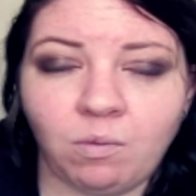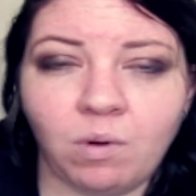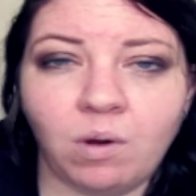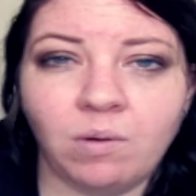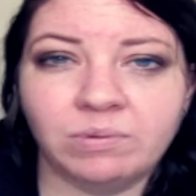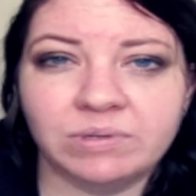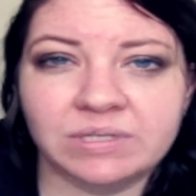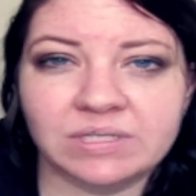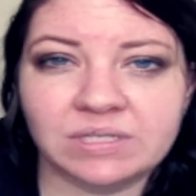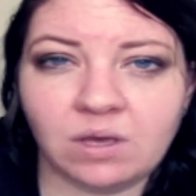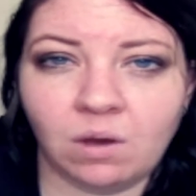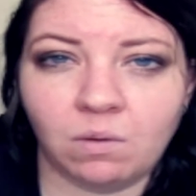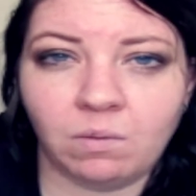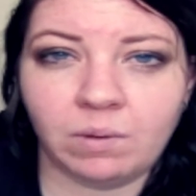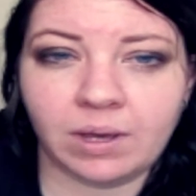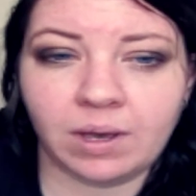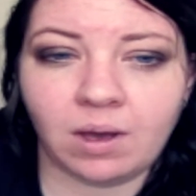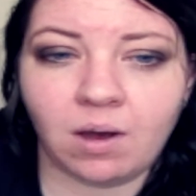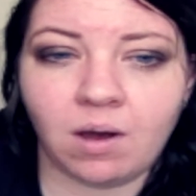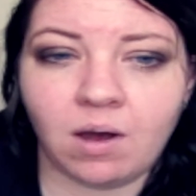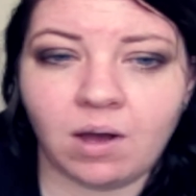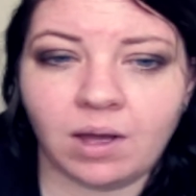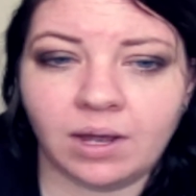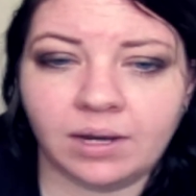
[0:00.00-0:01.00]
what was going
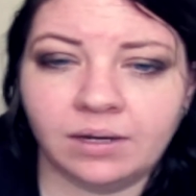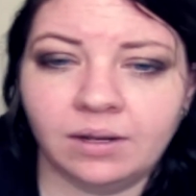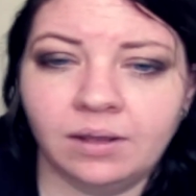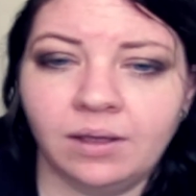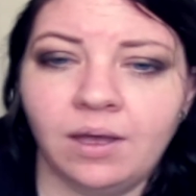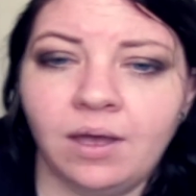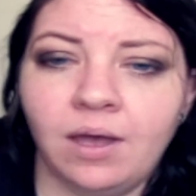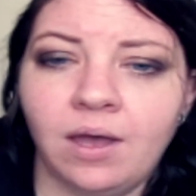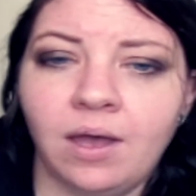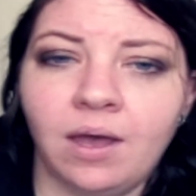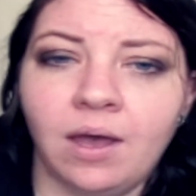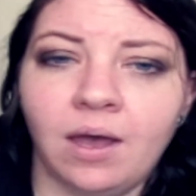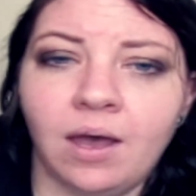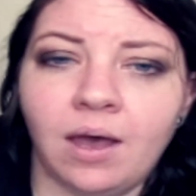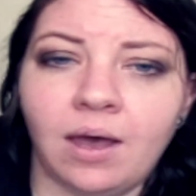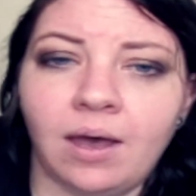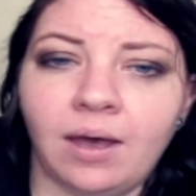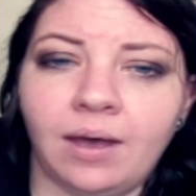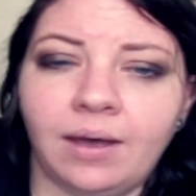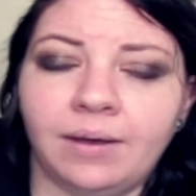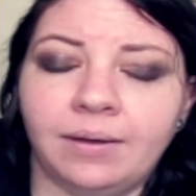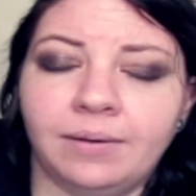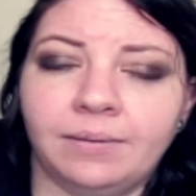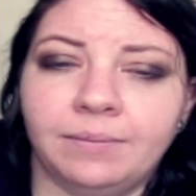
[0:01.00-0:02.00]
on.
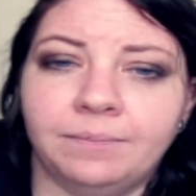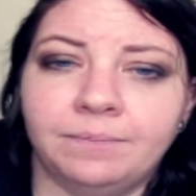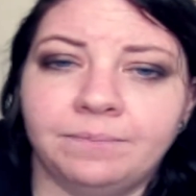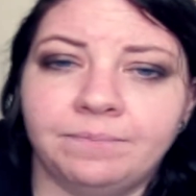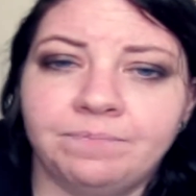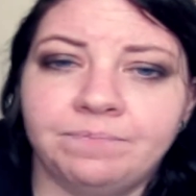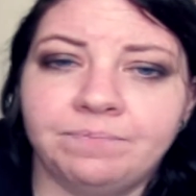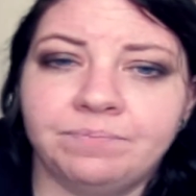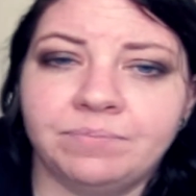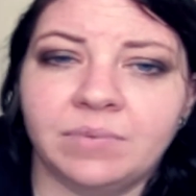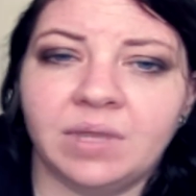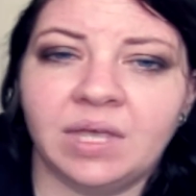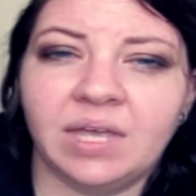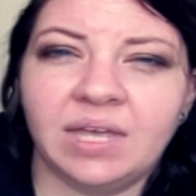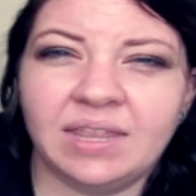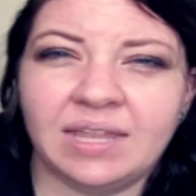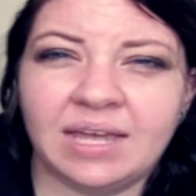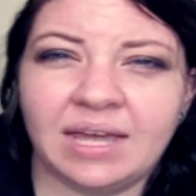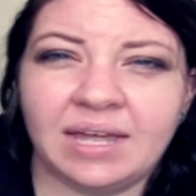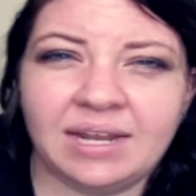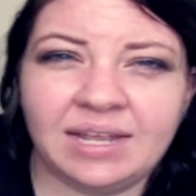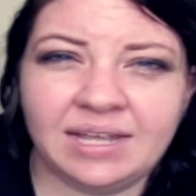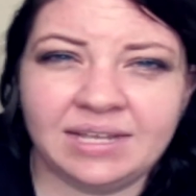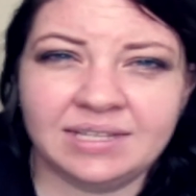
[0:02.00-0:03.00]
In
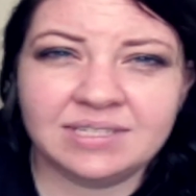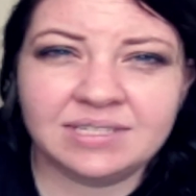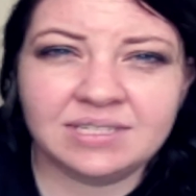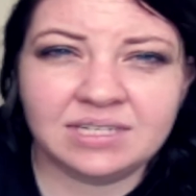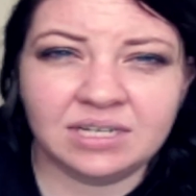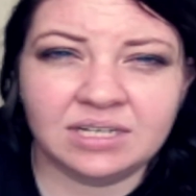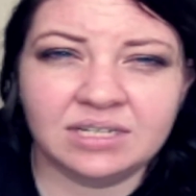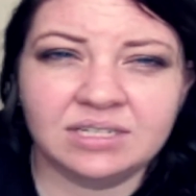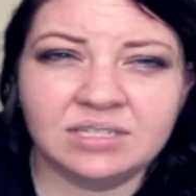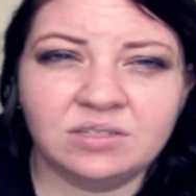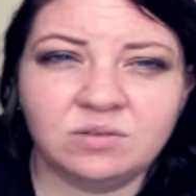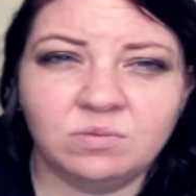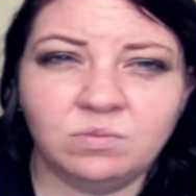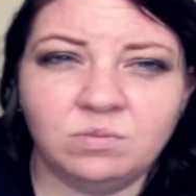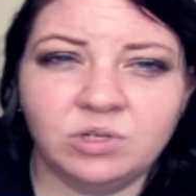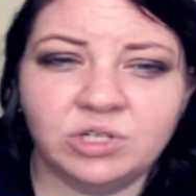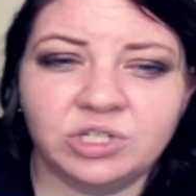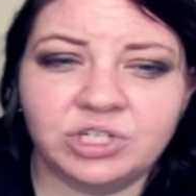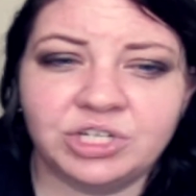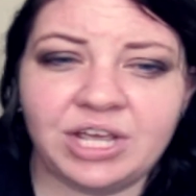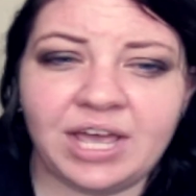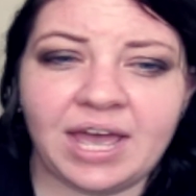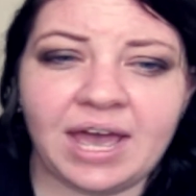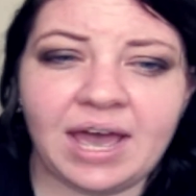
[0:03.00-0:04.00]
that instant where
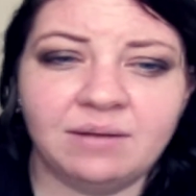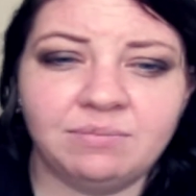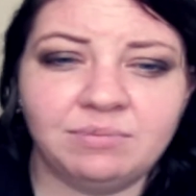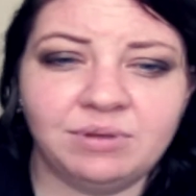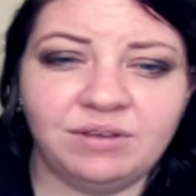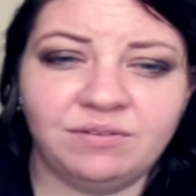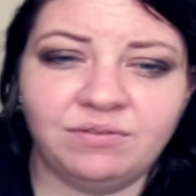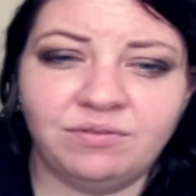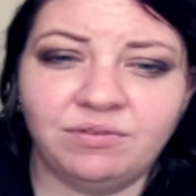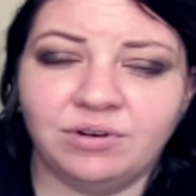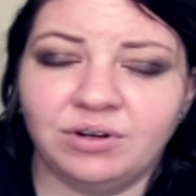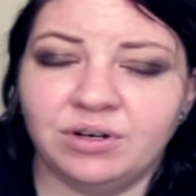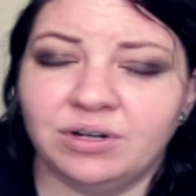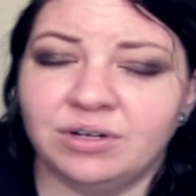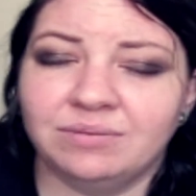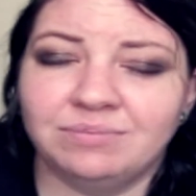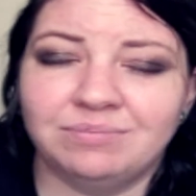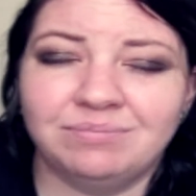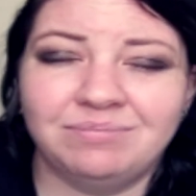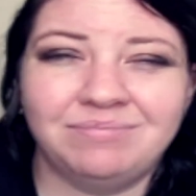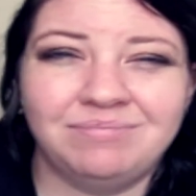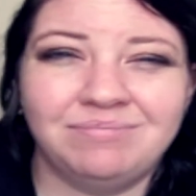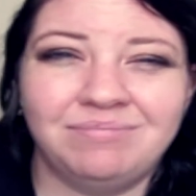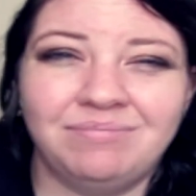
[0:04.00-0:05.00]
she had me
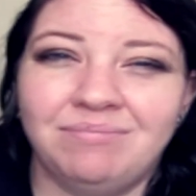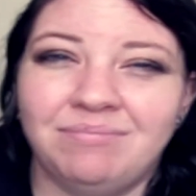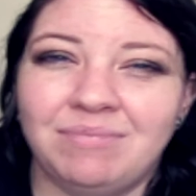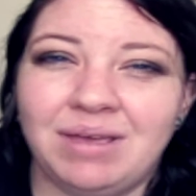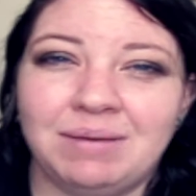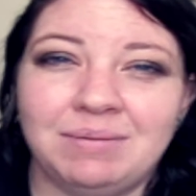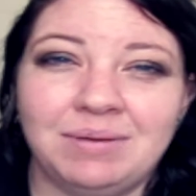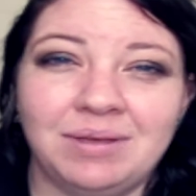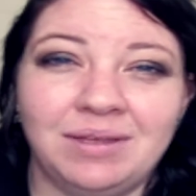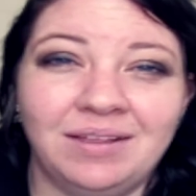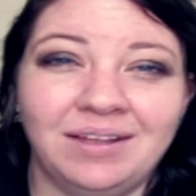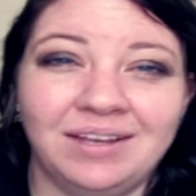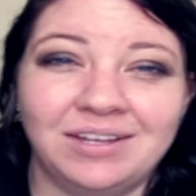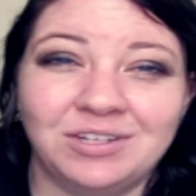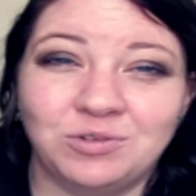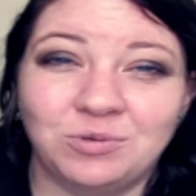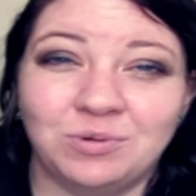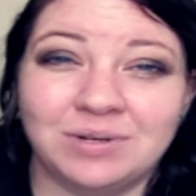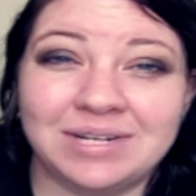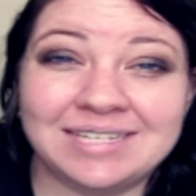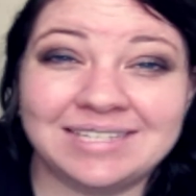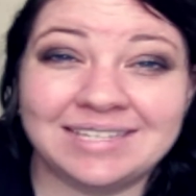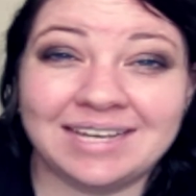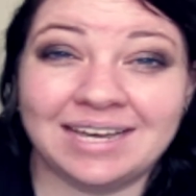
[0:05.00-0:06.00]
for maybe like
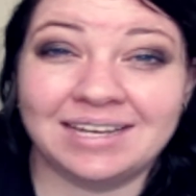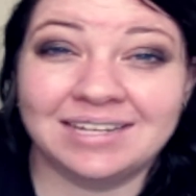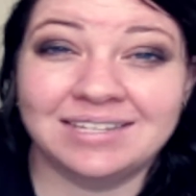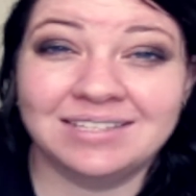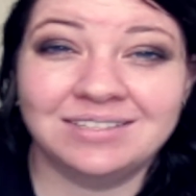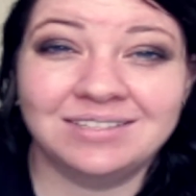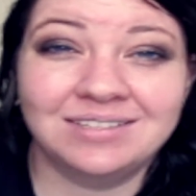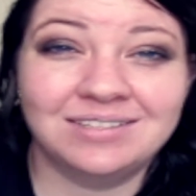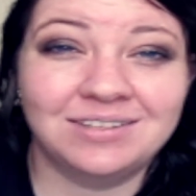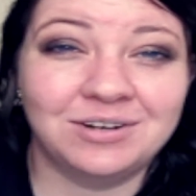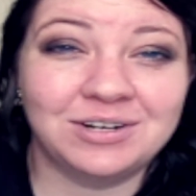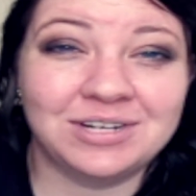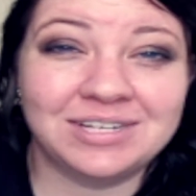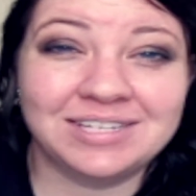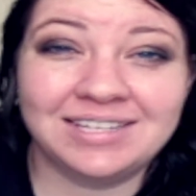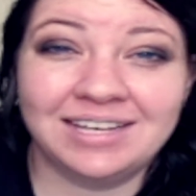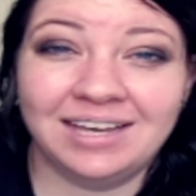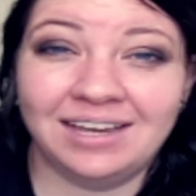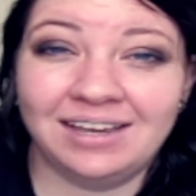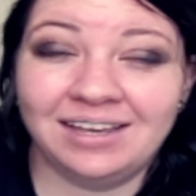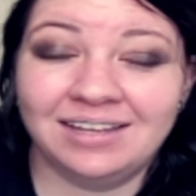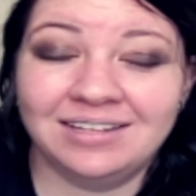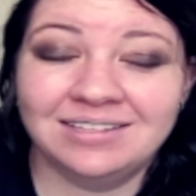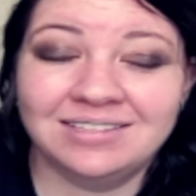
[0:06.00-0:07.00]
20 seconds, 30
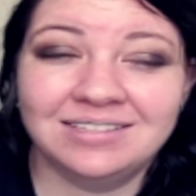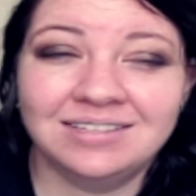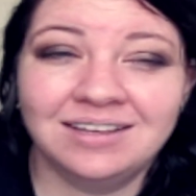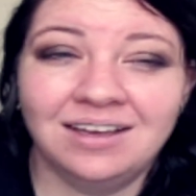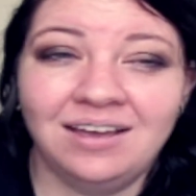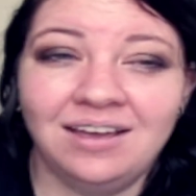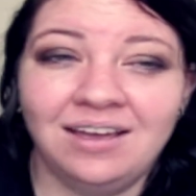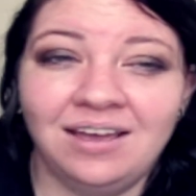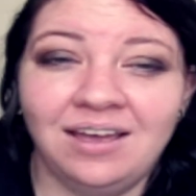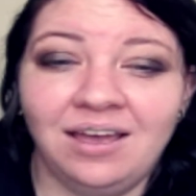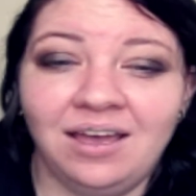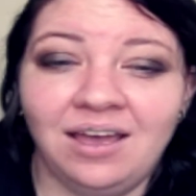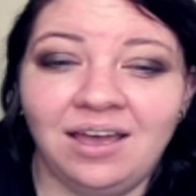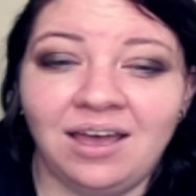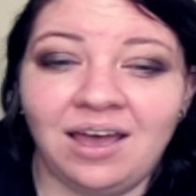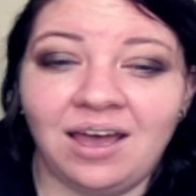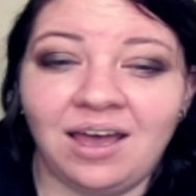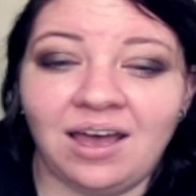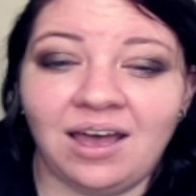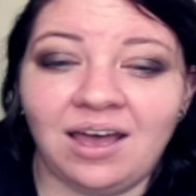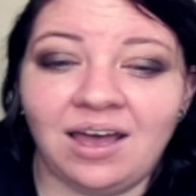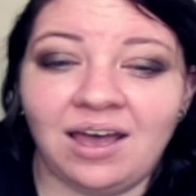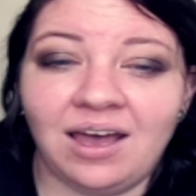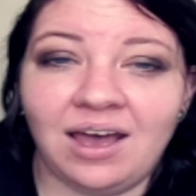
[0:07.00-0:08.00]
seconds,
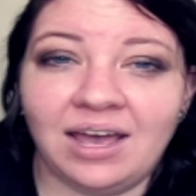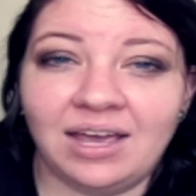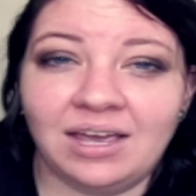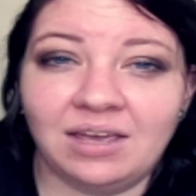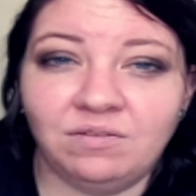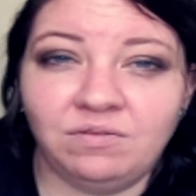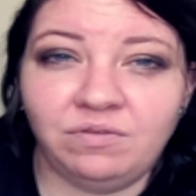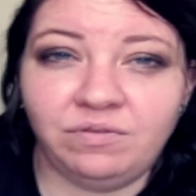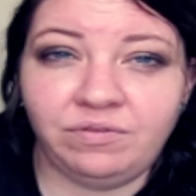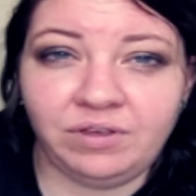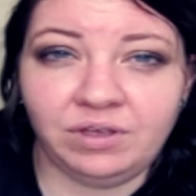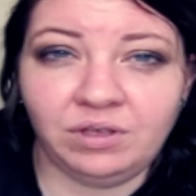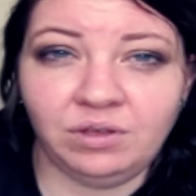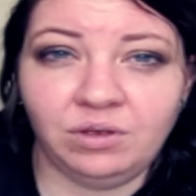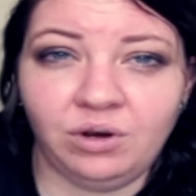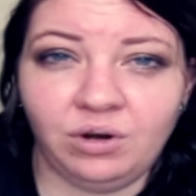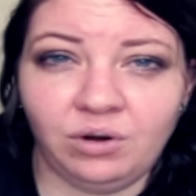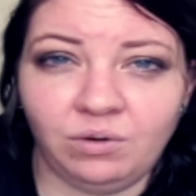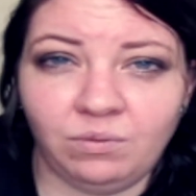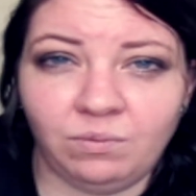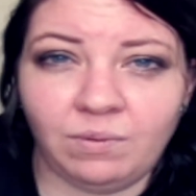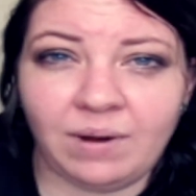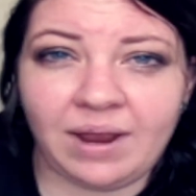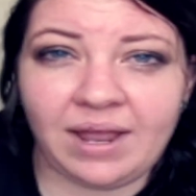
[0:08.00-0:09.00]
I could feel
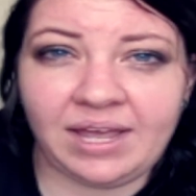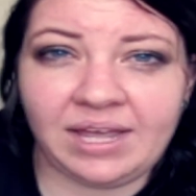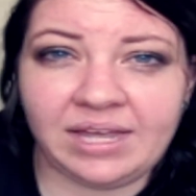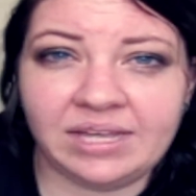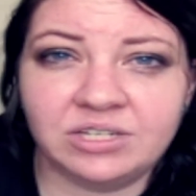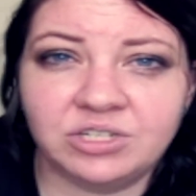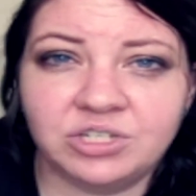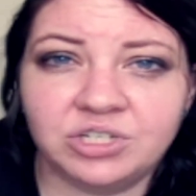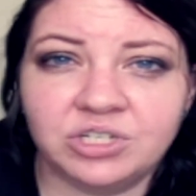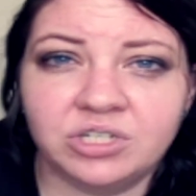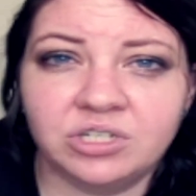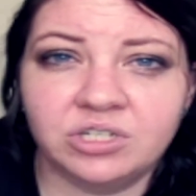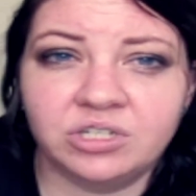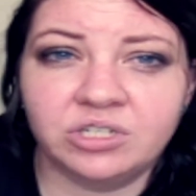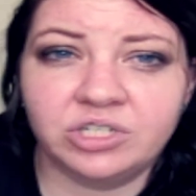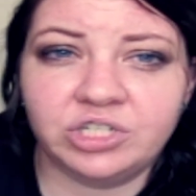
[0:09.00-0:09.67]
her rage.